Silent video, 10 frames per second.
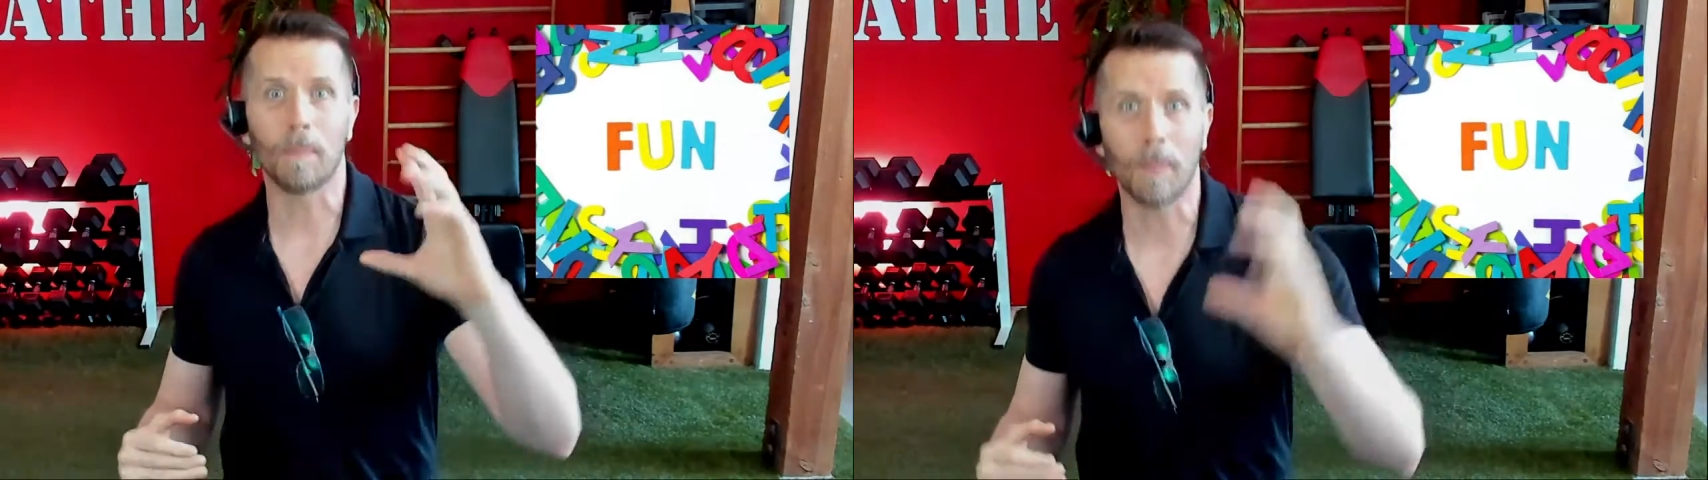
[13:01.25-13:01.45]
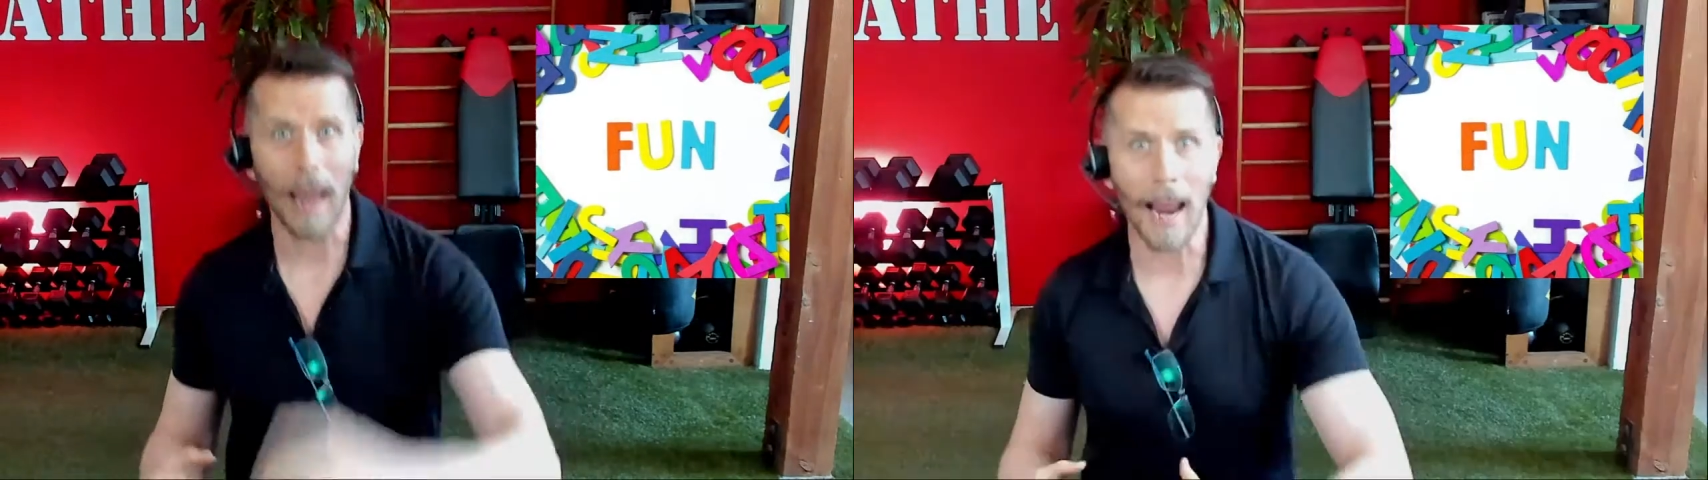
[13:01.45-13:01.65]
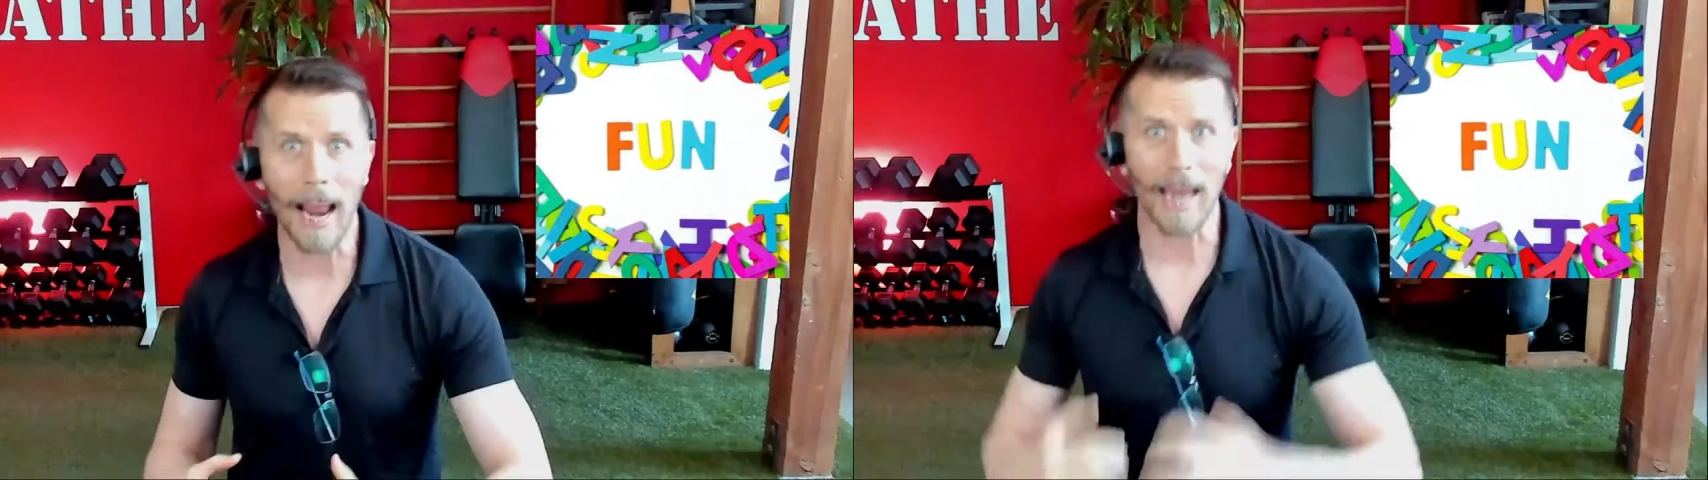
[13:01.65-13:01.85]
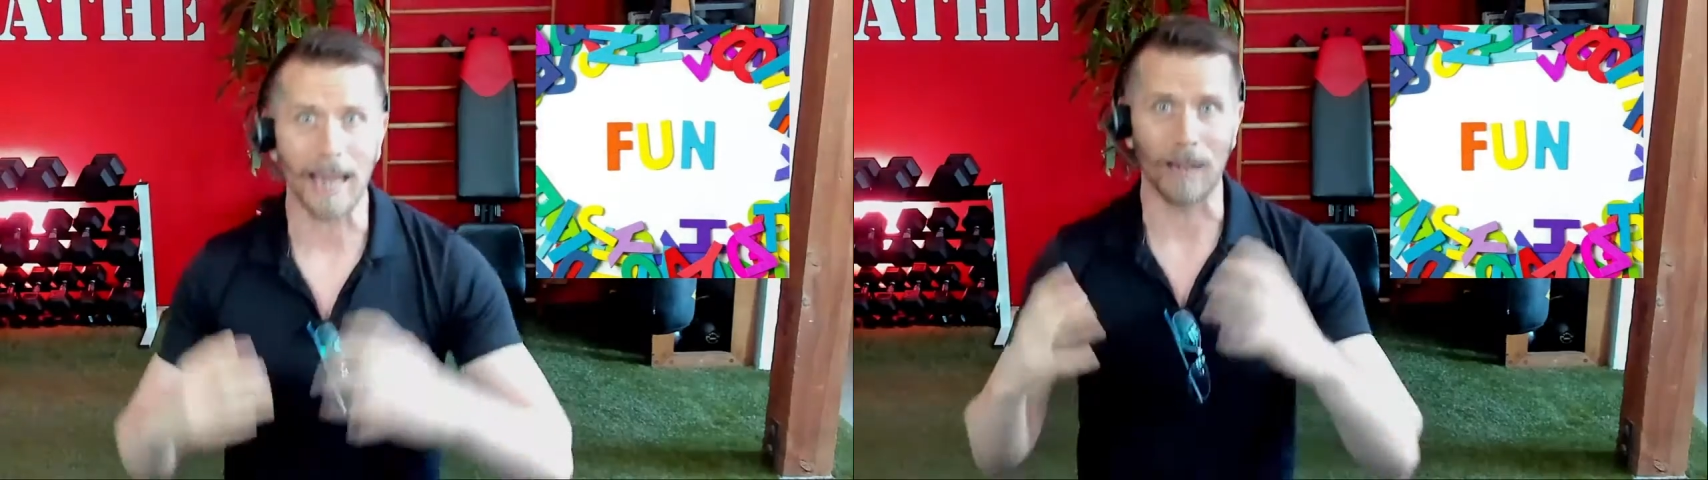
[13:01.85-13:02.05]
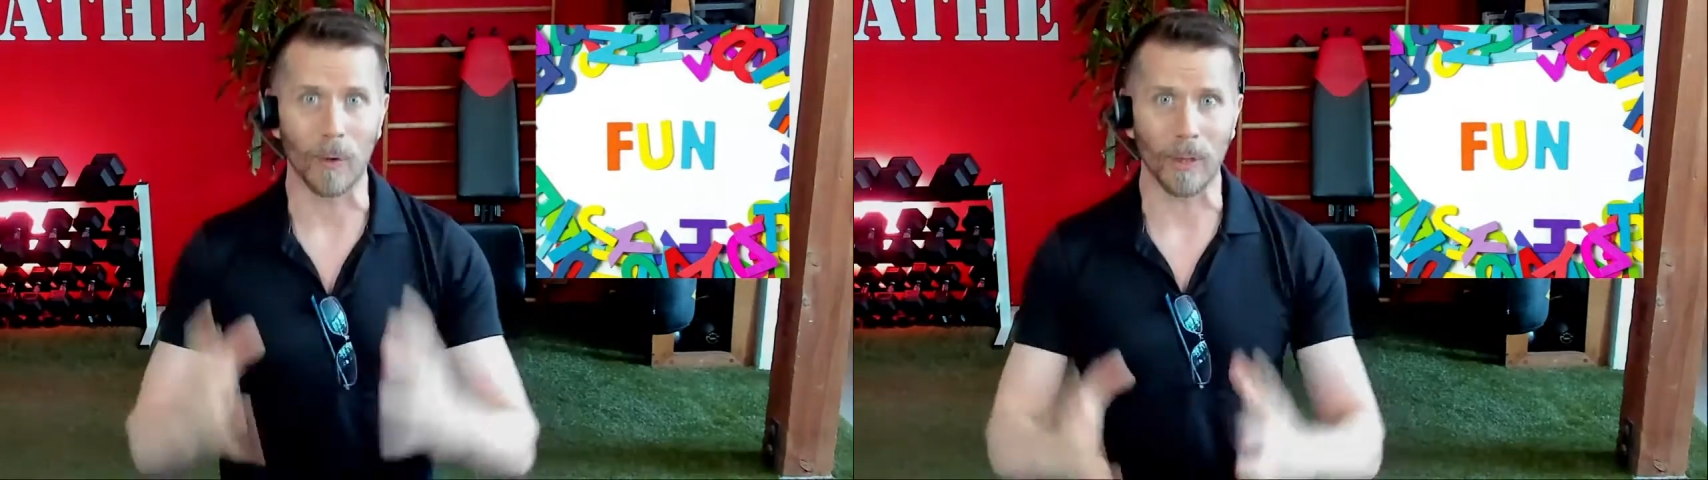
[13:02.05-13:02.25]

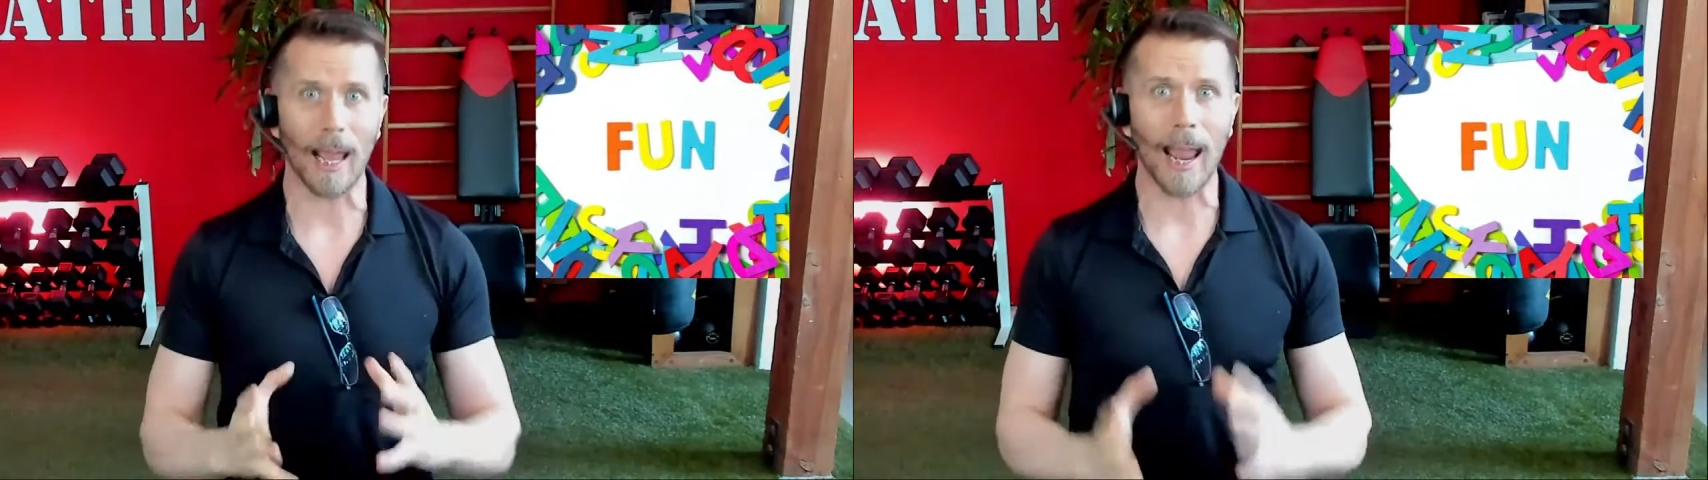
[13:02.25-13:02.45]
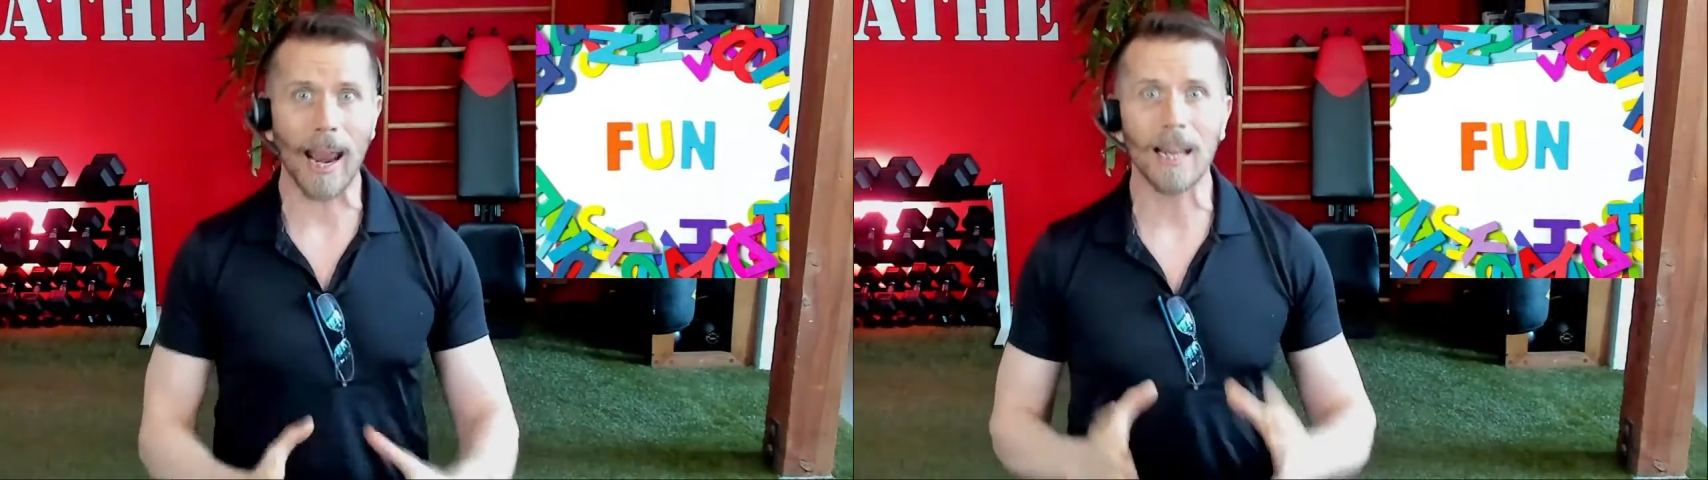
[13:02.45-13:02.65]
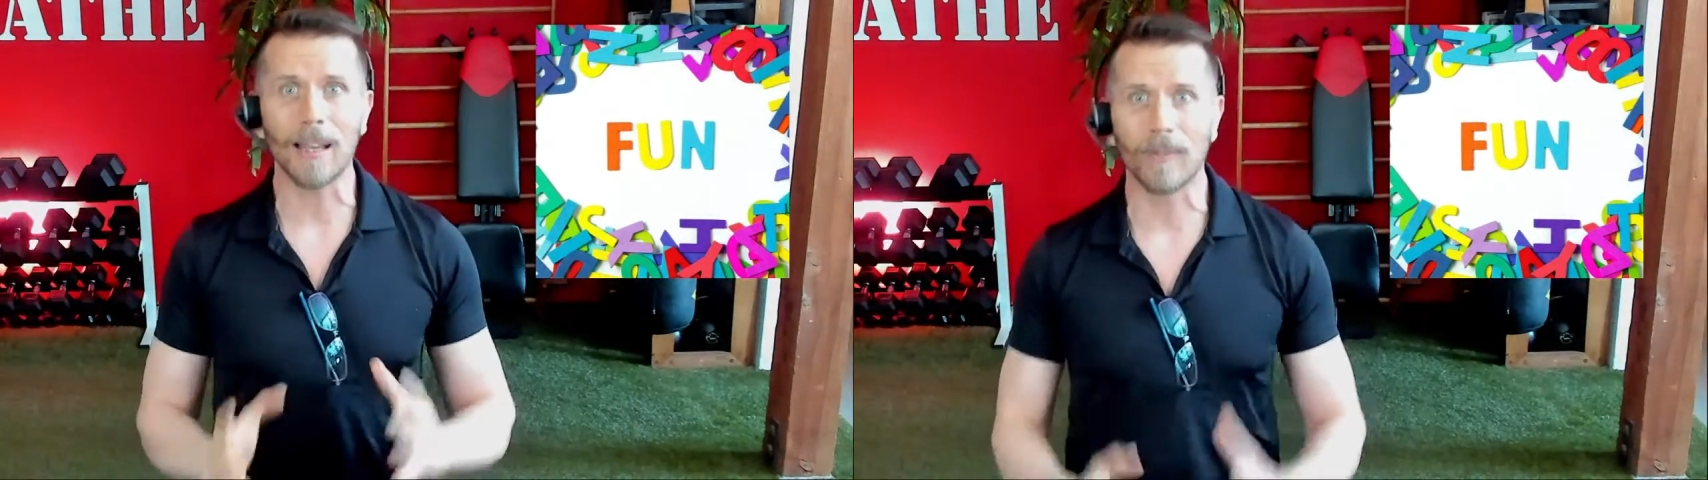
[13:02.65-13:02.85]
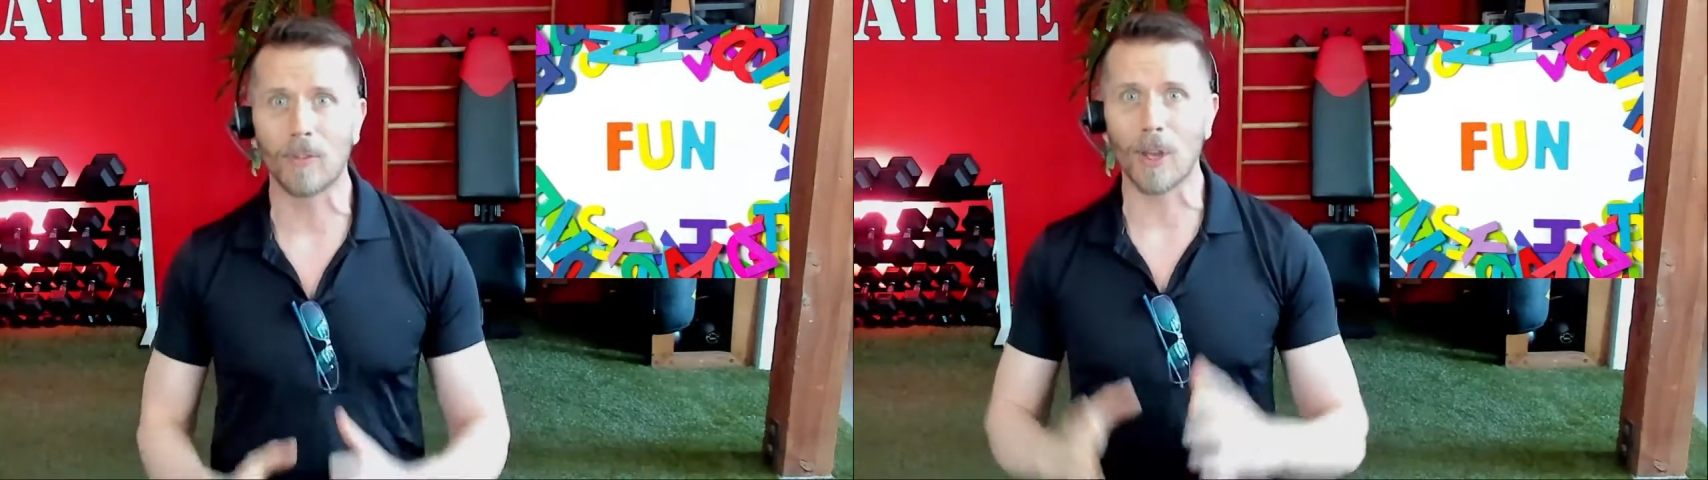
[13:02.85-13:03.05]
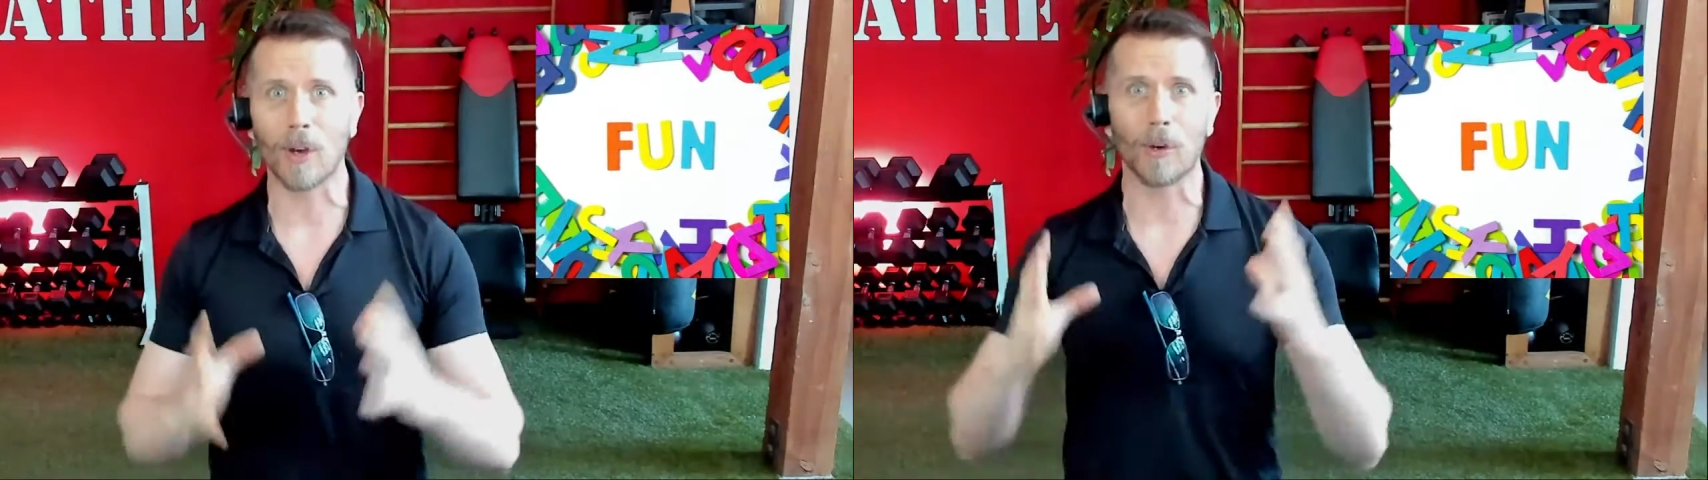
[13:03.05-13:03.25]
pain with any
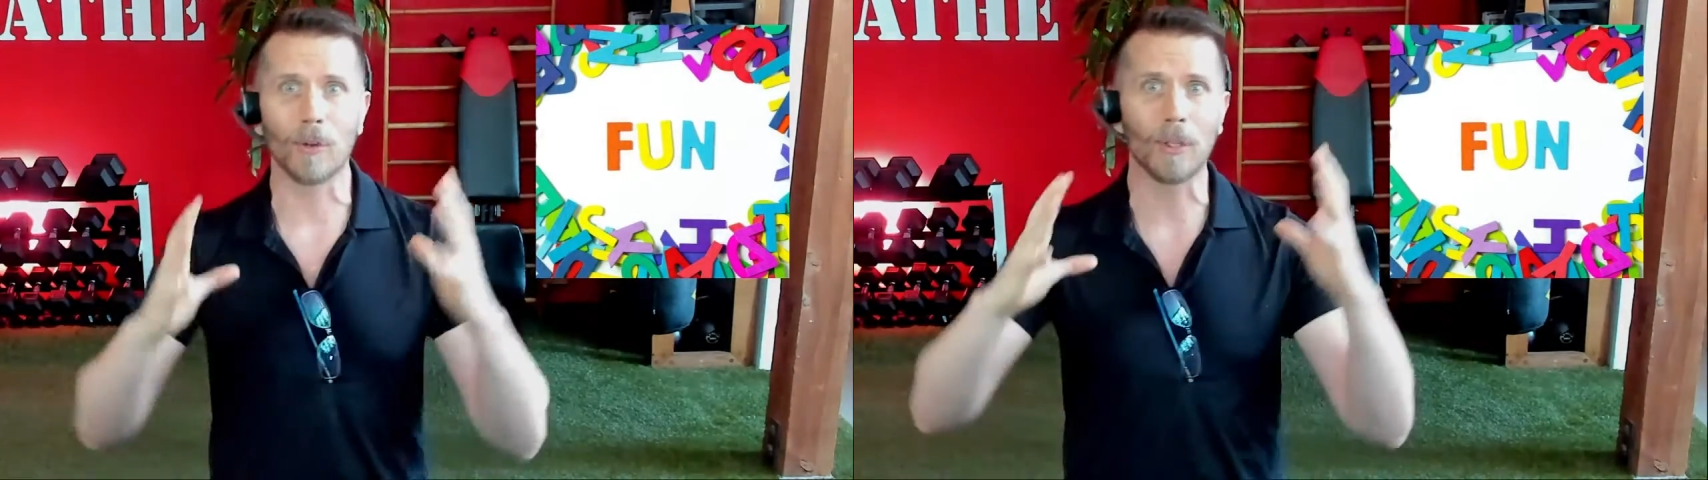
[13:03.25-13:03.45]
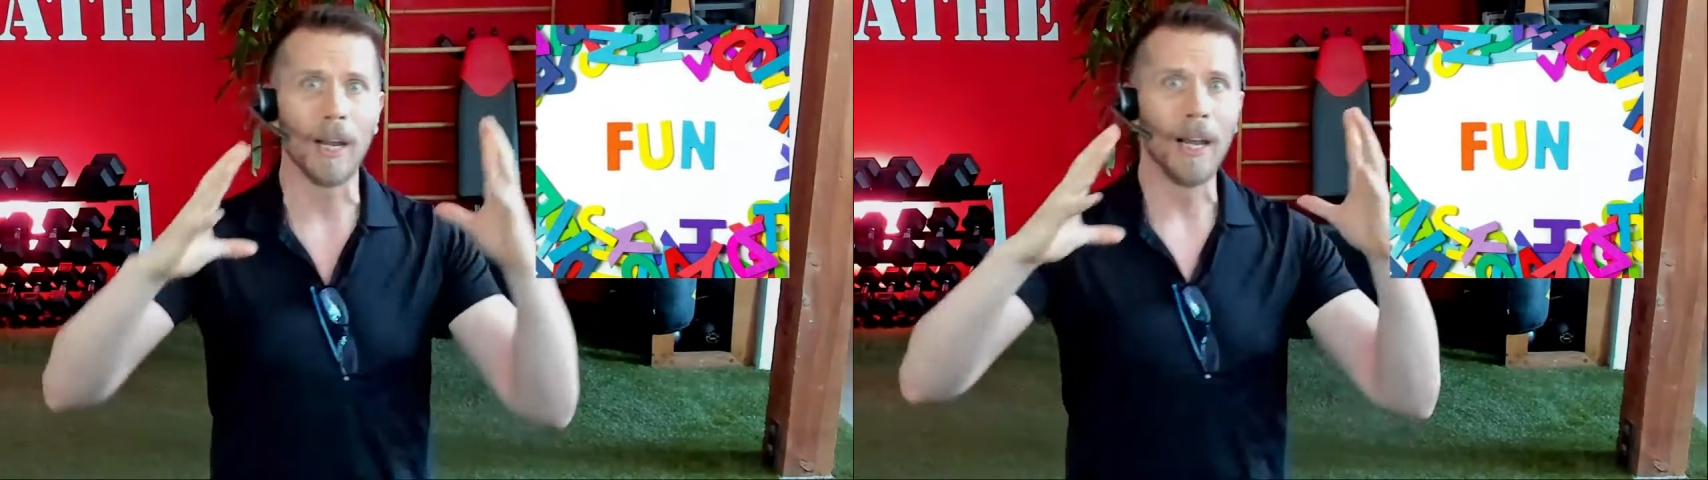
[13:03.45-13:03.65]
of those